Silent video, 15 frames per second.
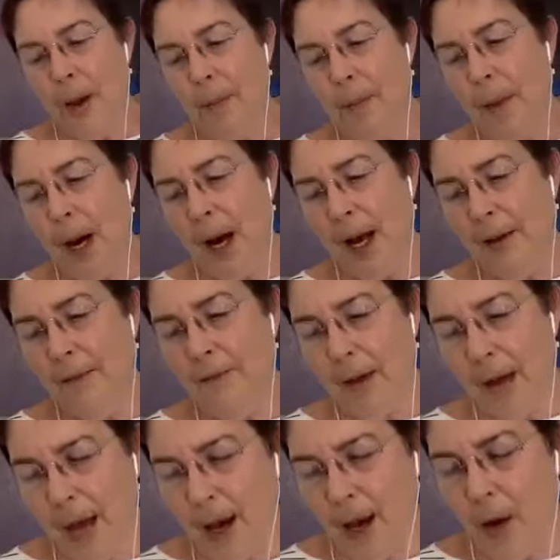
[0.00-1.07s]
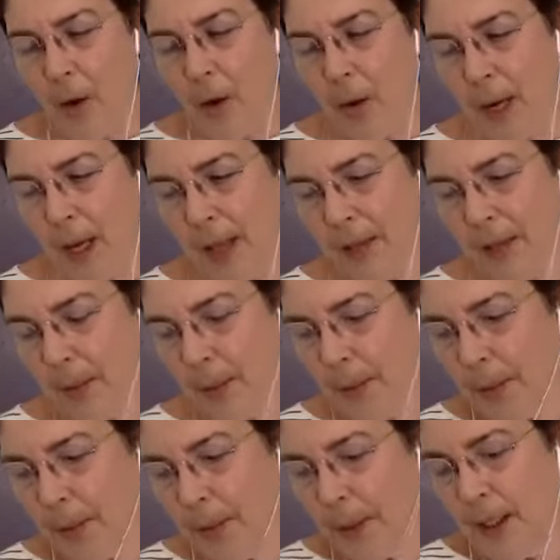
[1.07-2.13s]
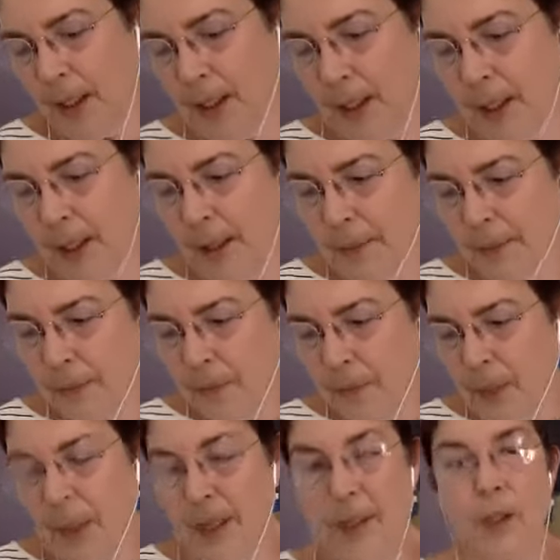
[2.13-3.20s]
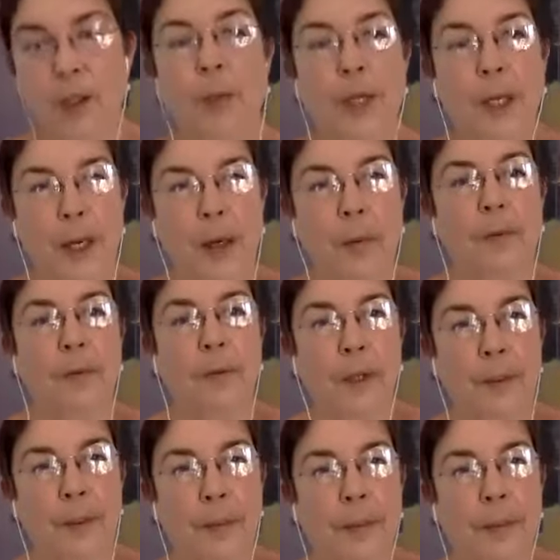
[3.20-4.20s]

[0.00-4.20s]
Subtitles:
My vow as a priest is to be helpful.